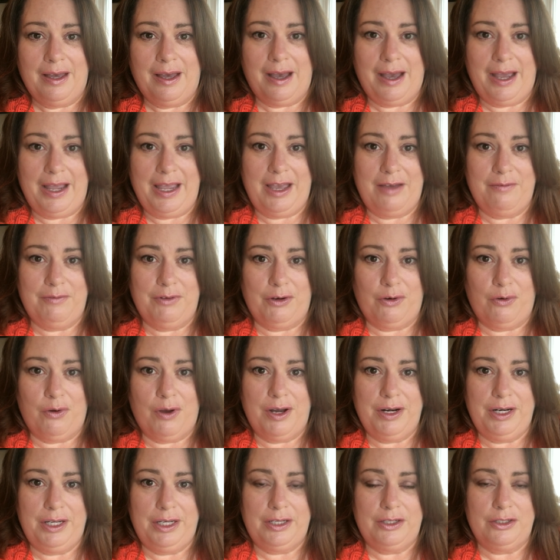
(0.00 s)
I have a
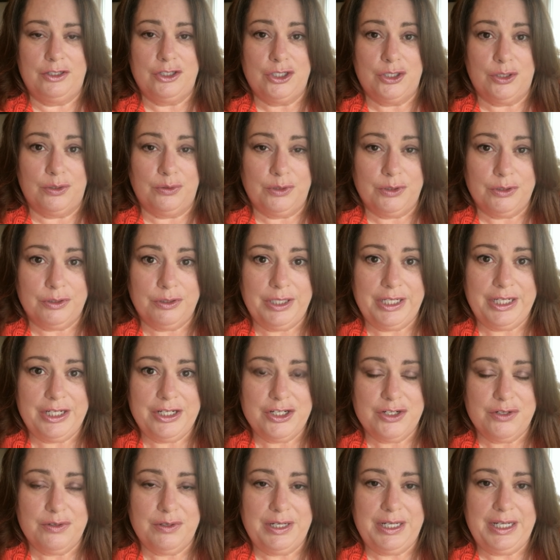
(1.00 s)
chronic shoulder
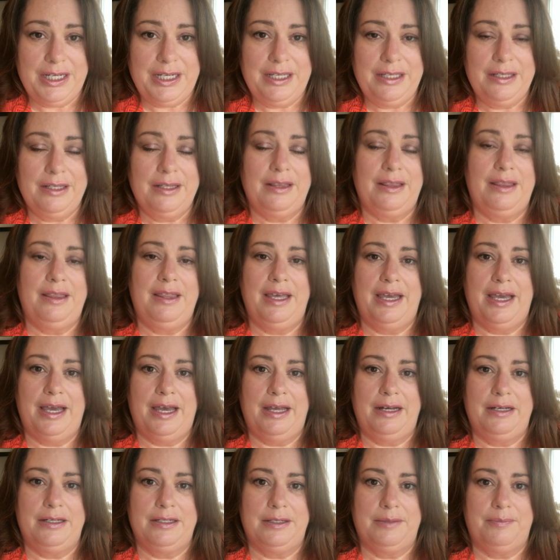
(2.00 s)
injury
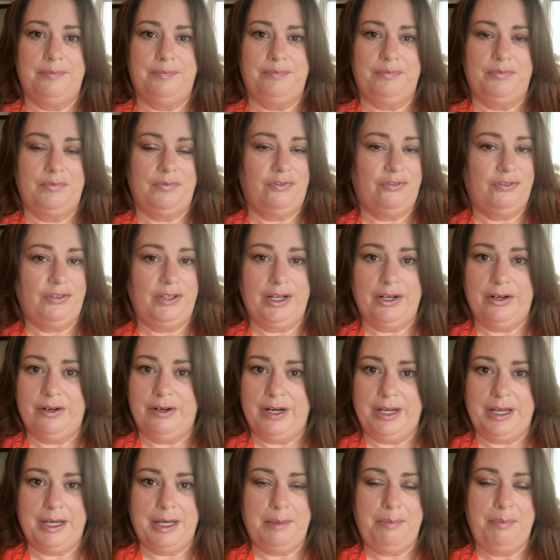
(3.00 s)
that
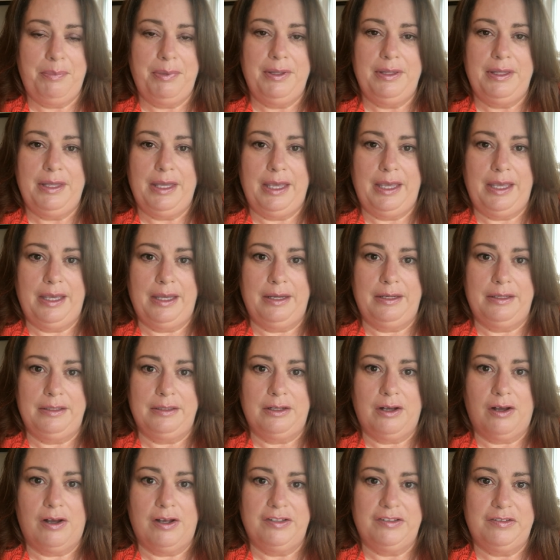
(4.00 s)
flared up
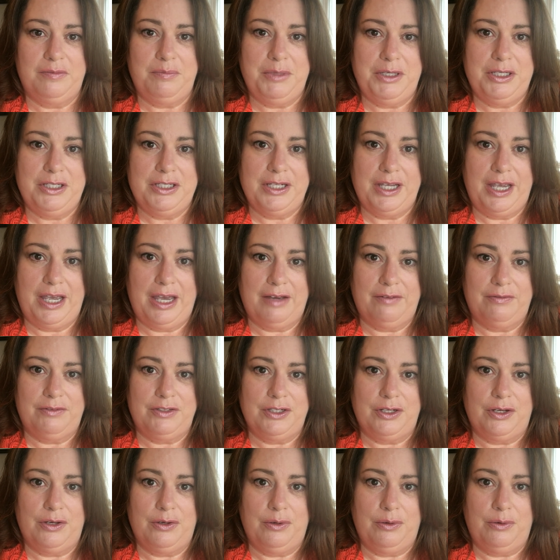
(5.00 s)
and caused me to have
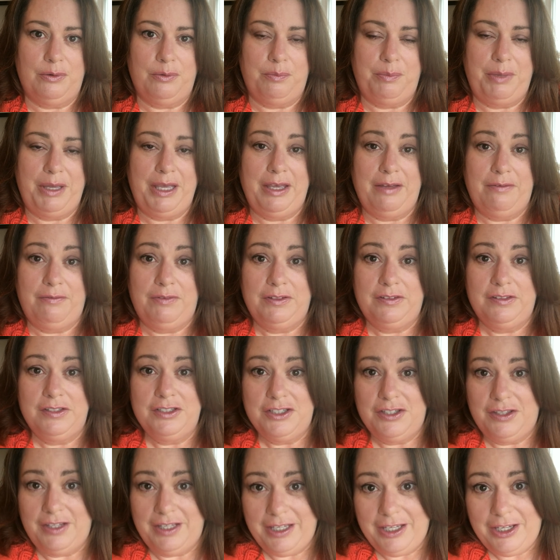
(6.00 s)
to go pay a
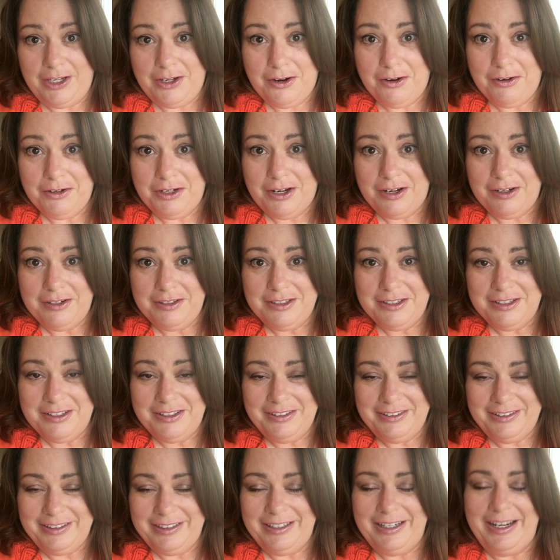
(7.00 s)
visit to the ER
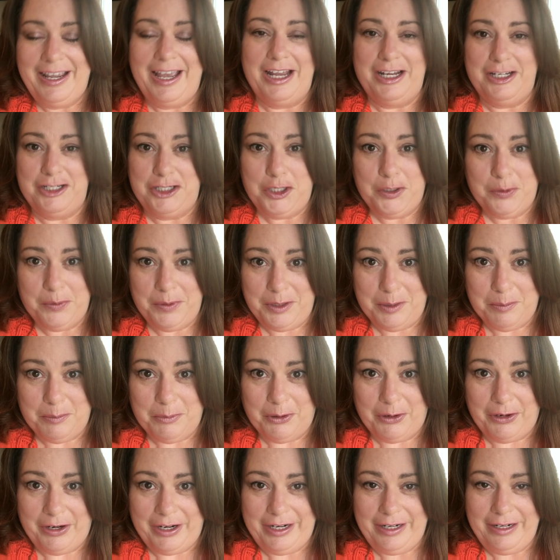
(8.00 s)
doctor at 2 in the
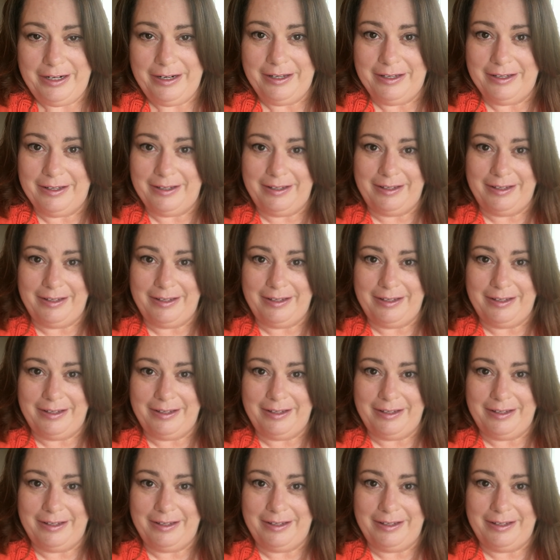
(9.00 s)
morning.